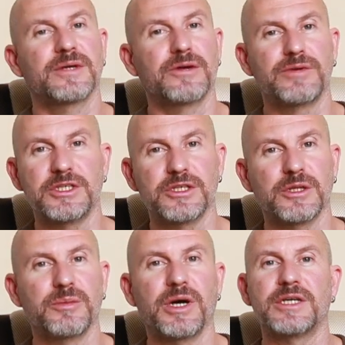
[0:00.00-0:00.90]
original
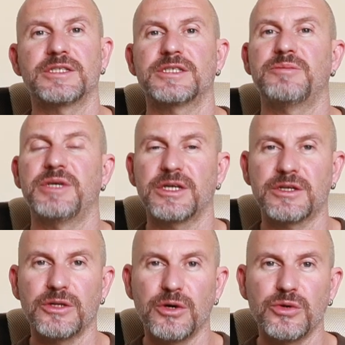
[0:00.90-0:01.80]
mines are being
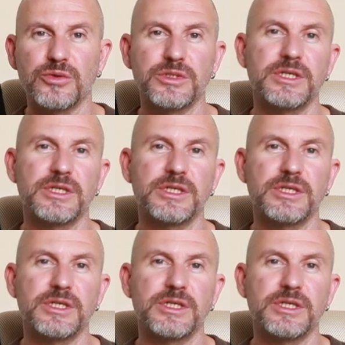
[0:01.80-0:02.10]
closed,